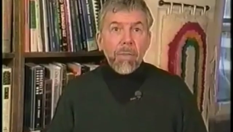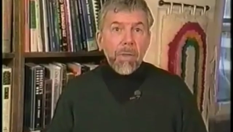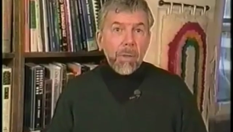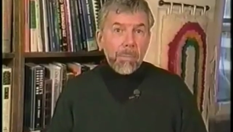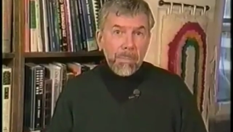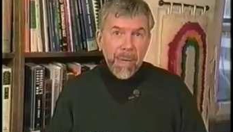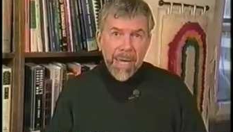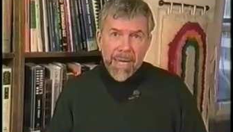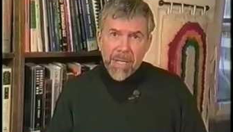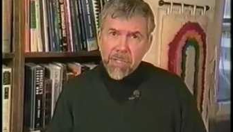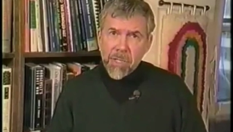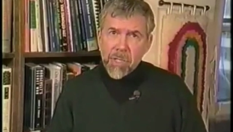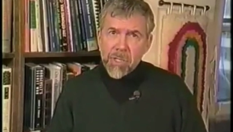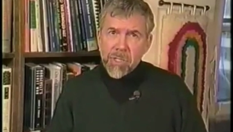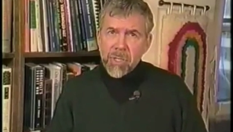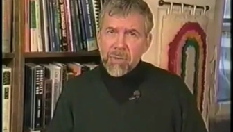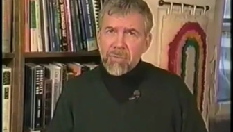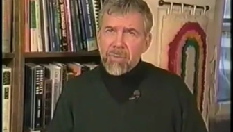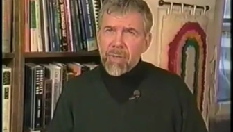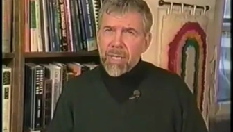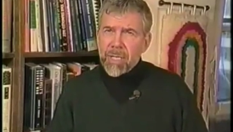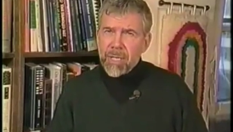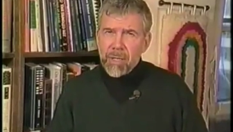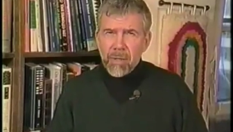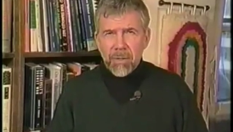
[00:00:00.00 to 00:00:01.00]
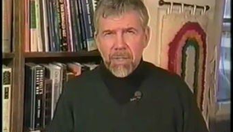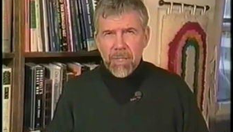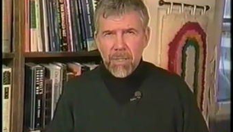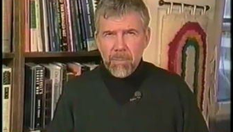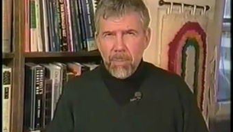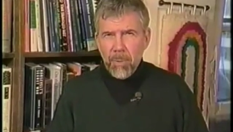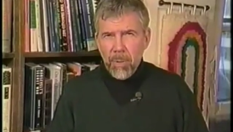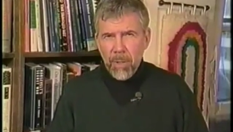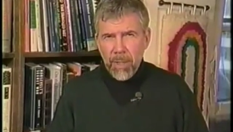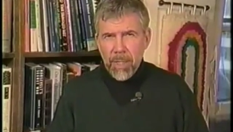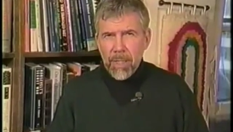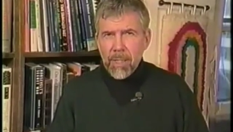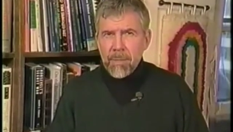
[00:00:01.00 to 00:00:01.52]
On the basis of the
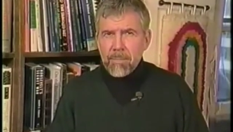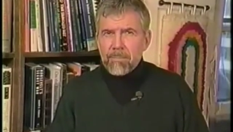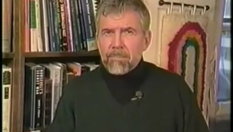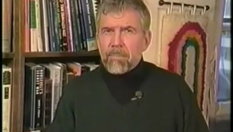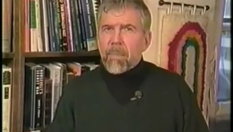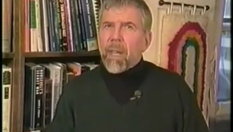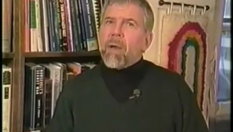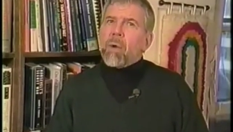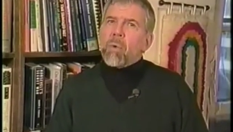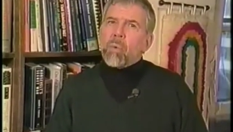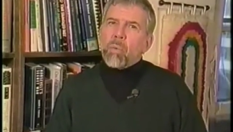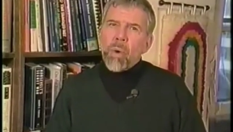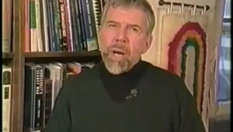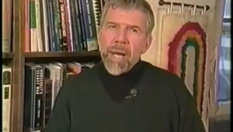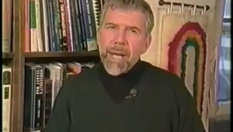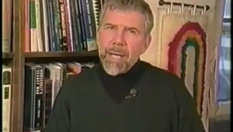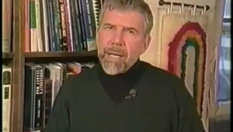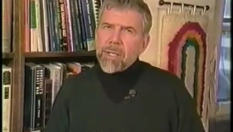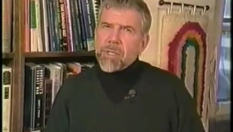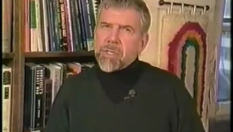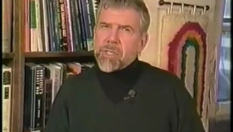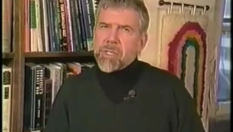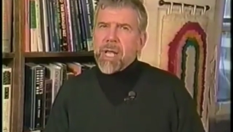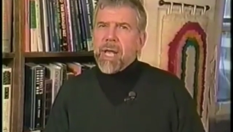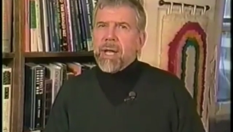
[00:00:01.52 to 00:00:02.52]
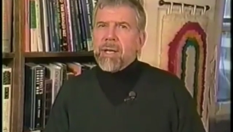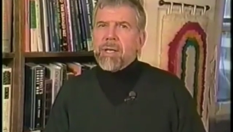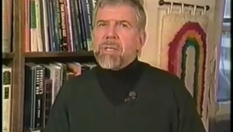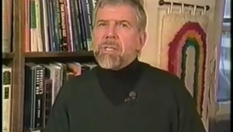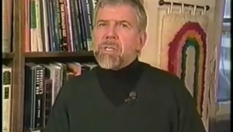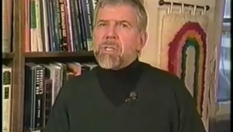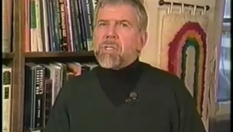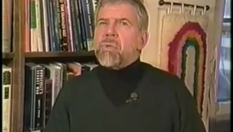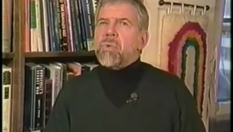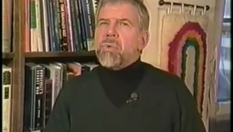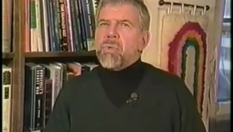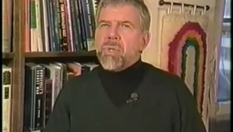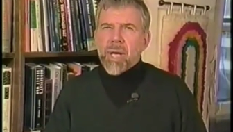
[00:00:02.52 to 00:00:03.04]
guilty plea, Ray is
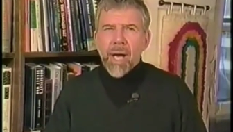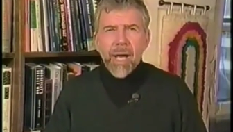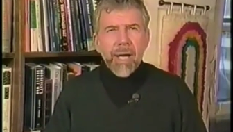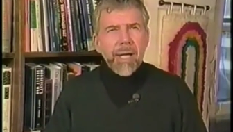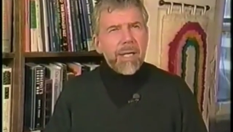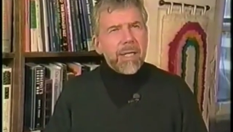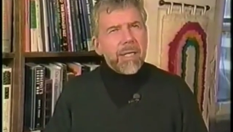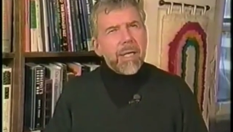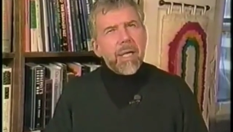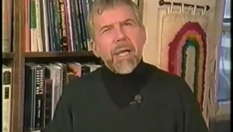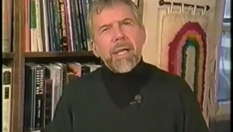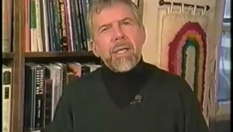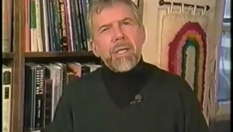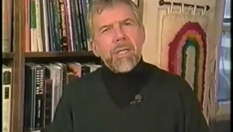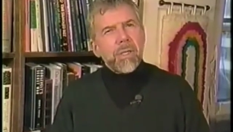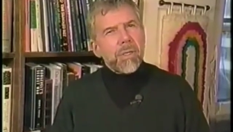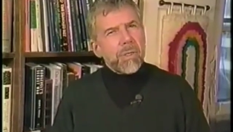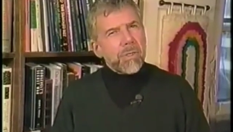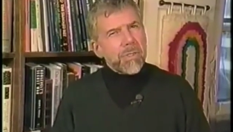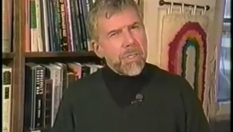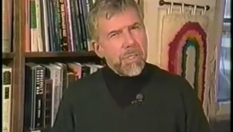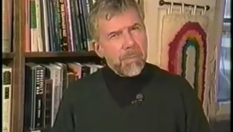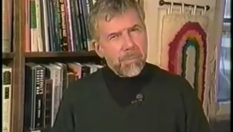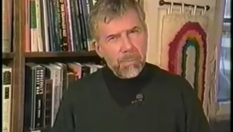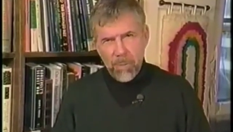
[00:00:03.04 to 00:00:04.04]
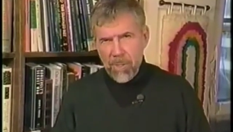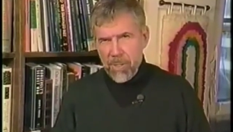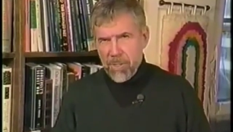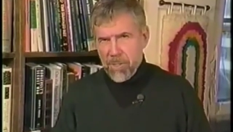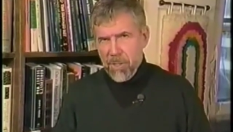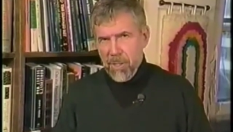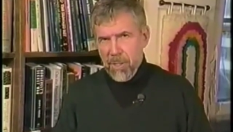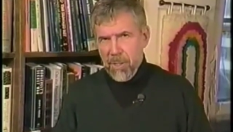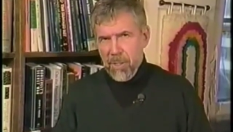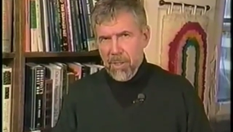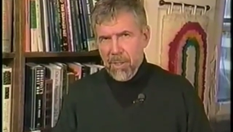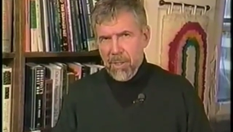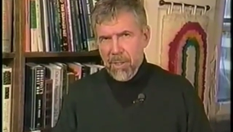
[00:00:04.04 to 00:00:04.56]
sentenced to 99 years in
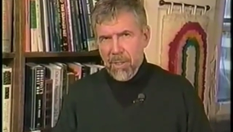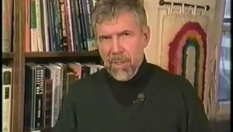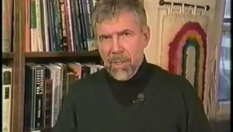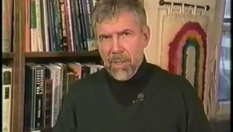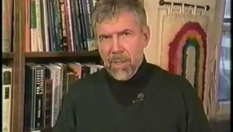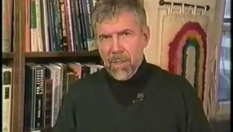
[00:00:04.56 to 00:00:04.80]
prison.